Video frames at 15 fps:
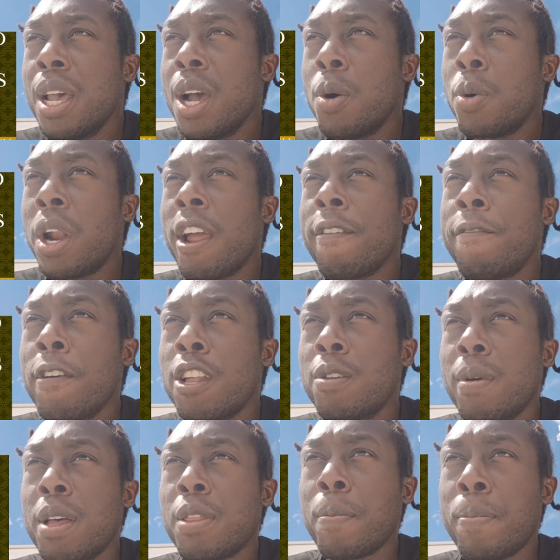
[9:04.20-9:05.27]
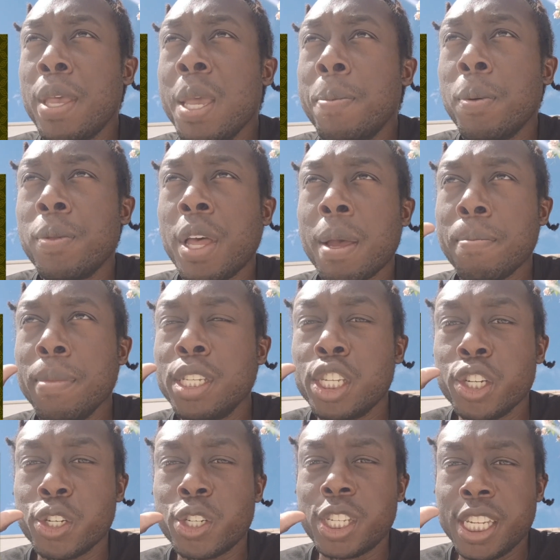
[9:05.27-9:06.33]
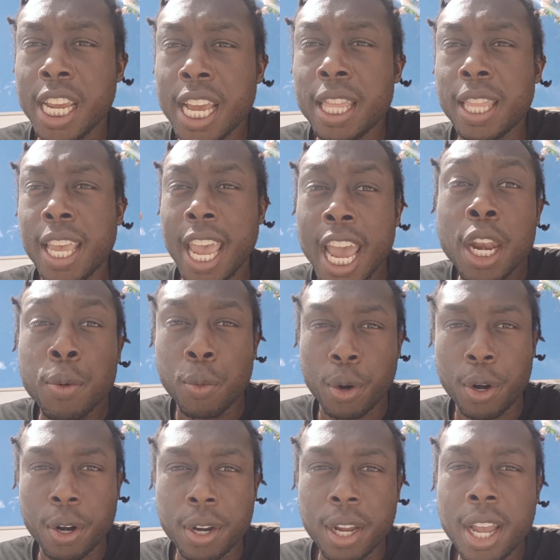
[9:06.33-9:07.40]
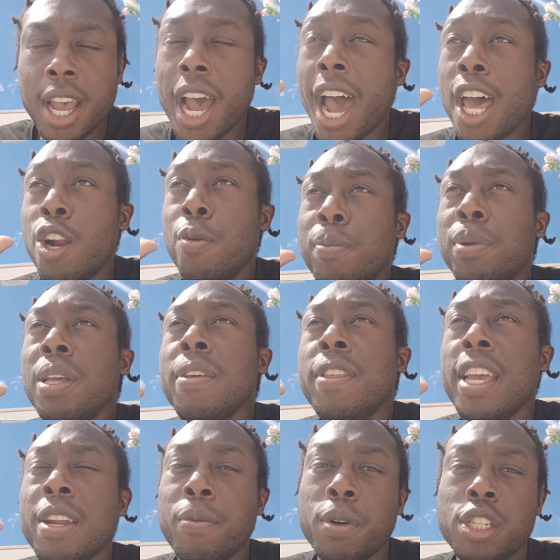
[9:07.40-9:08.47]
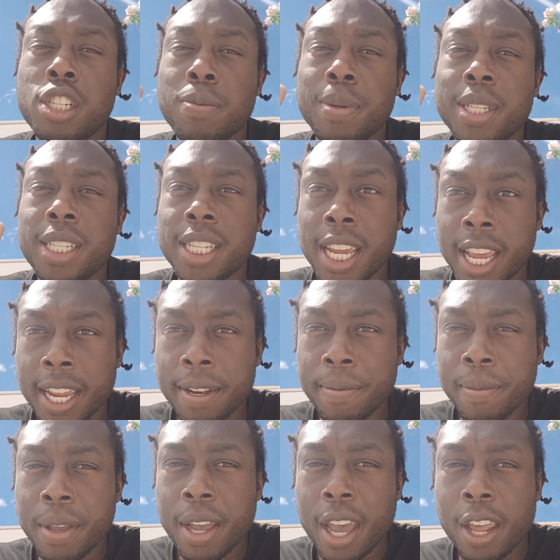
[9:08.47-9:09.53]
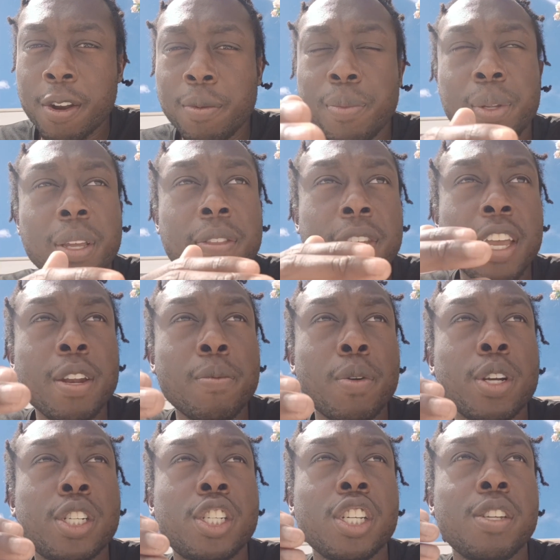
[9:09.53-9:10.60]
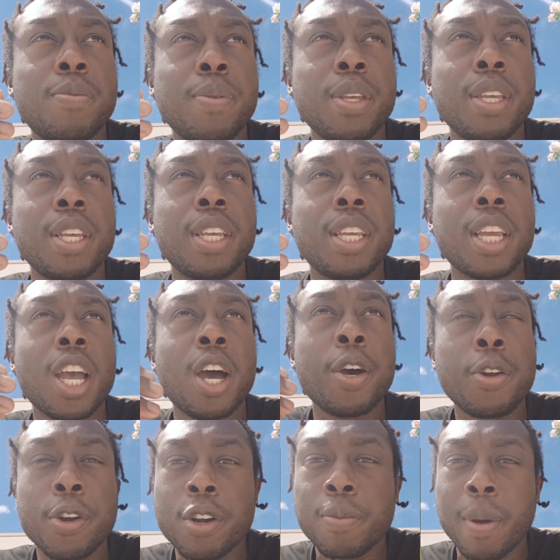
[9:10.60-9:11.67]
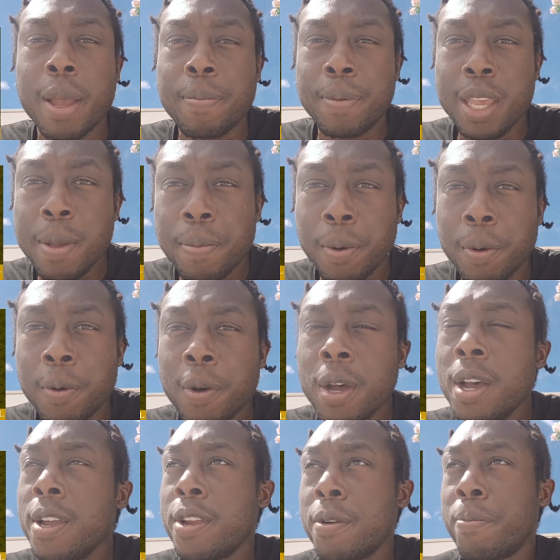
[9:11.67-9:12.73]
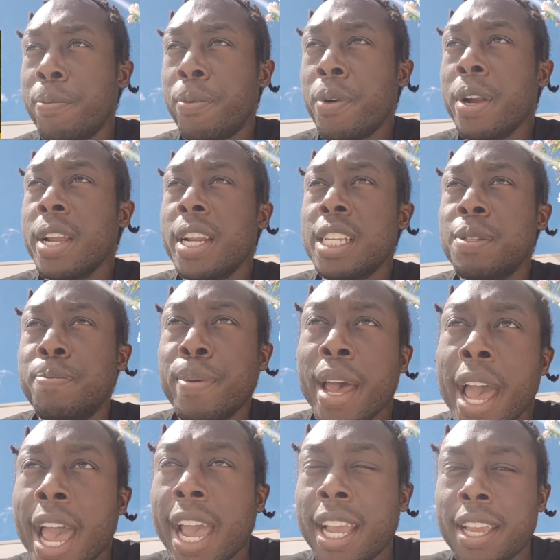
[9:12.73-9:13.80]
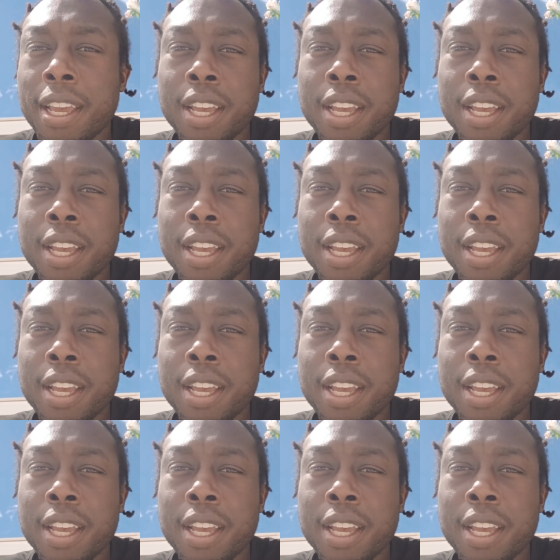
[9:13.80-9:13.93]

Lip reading: what I felt about the people that misunderstand the N-word. I don't believe the N-word should be said. I don't believe the N-word should be uttered by people. You're bringing us back